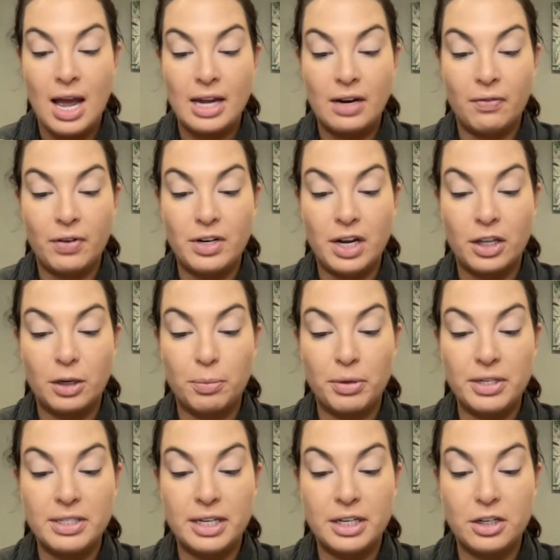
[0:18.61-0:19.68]
And if another
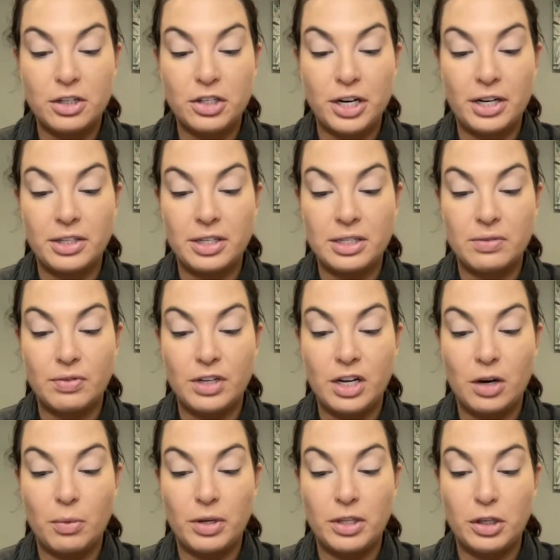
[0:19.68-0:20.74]
presenter shared this
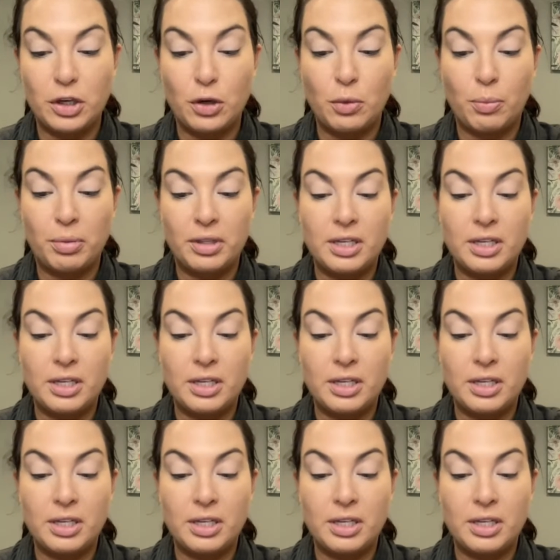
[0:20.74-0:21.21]
video with you,